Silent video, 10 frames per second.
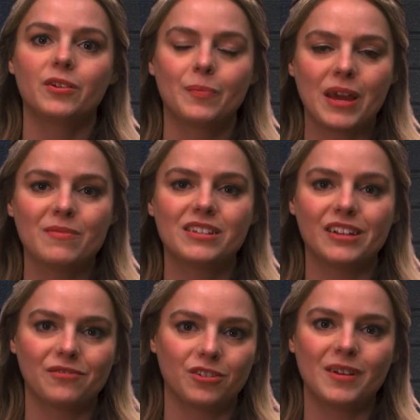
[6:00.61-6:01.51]
their payment
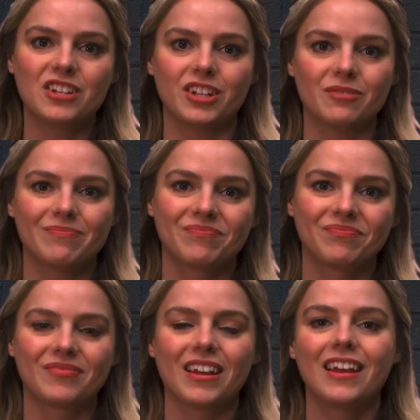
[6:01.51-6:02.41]
information.
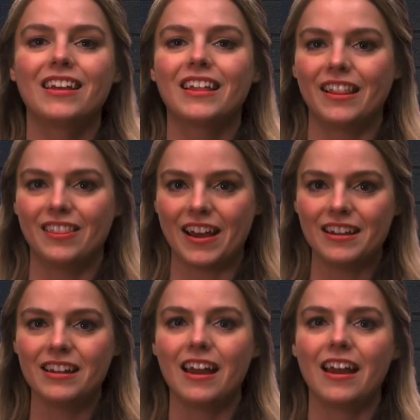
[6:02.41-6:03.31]

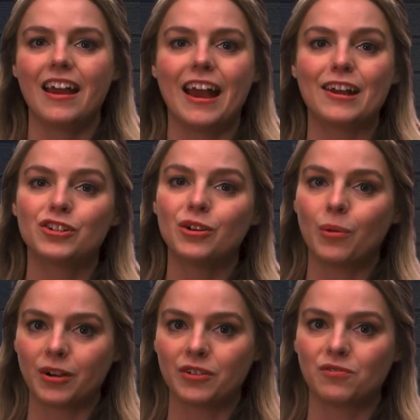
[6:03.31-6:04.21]
Then add your
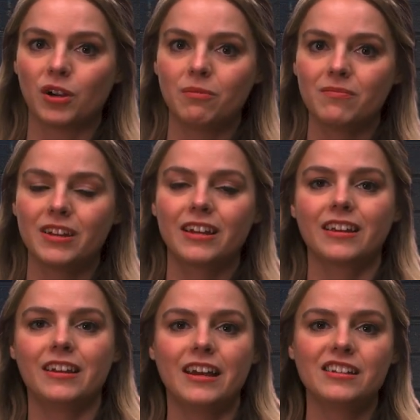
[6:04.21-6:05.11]
order form
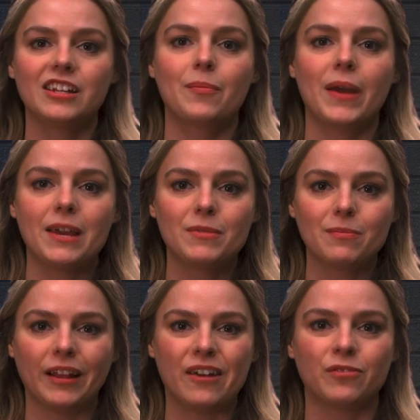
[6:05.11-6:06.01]
connect a
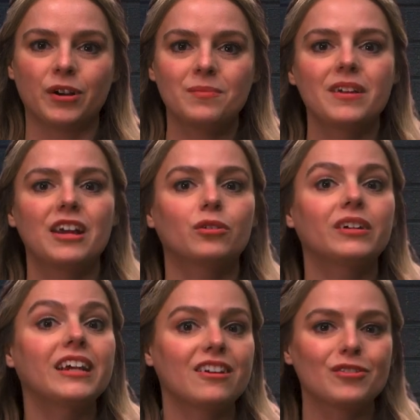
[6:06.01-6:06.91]
payment platform, and
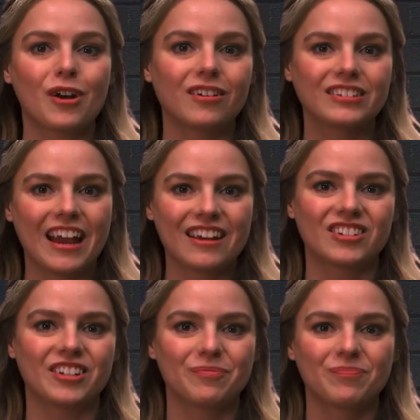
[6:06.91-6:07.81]
create your call to
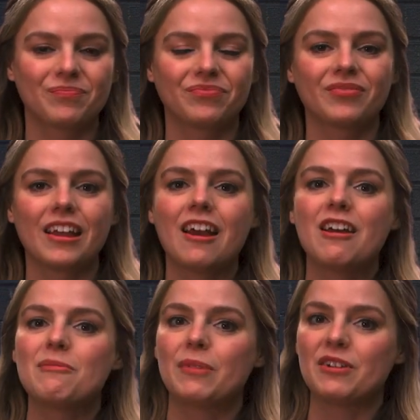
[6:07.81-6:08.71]
action.
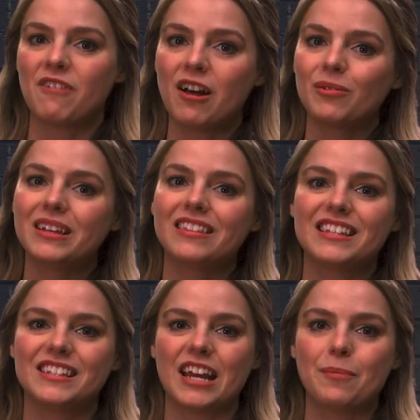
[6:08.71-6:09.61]
By following
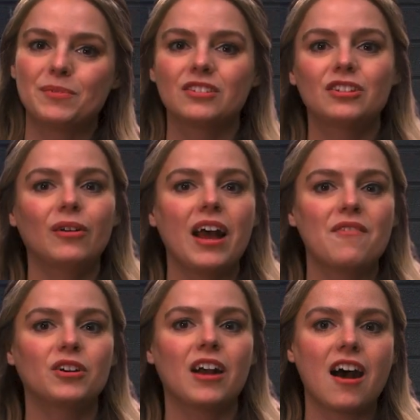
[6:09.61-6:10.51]
these steps, you'll
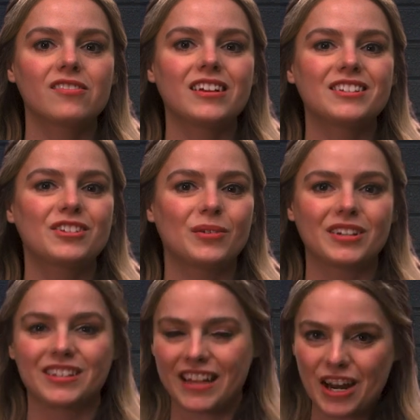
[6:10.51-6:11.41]
have your online store
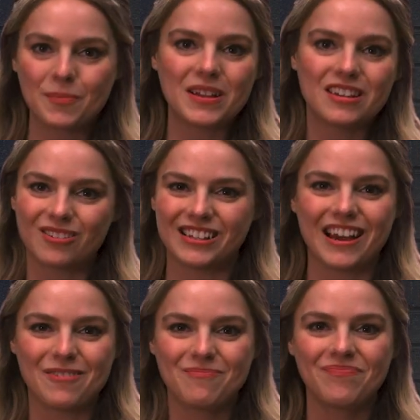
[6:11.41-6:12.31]
set up in no
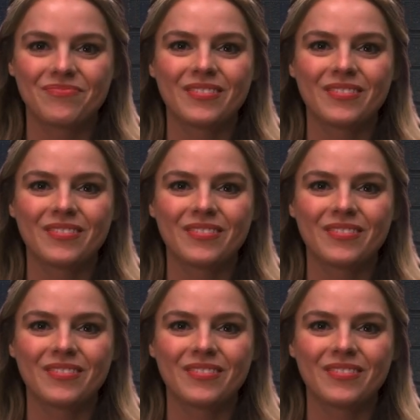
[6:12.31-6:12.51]
time.